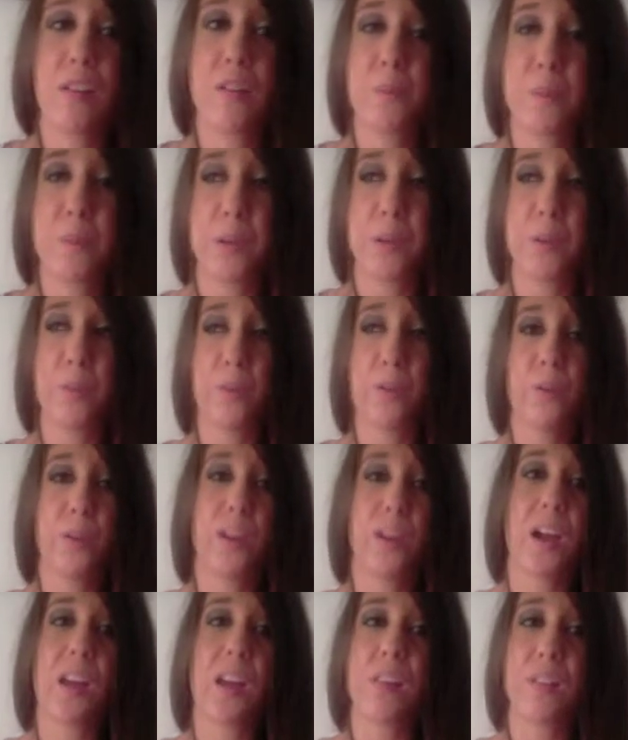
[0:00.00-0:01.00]
I love
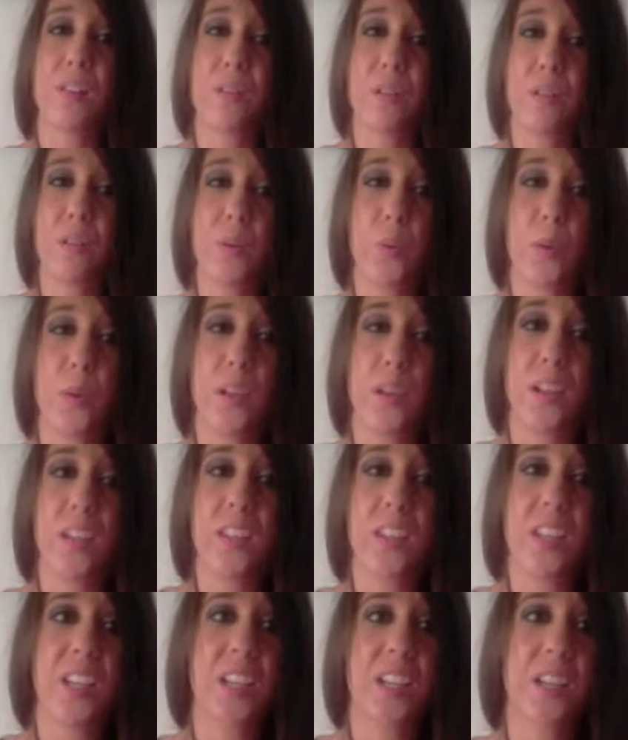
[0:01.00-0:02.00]
people. Like, I love
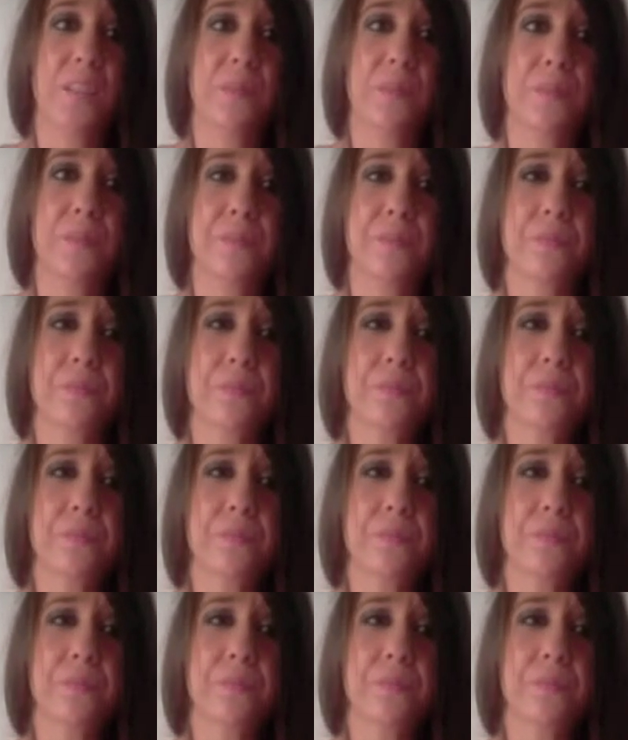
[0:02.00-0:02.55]
everyone, and, like,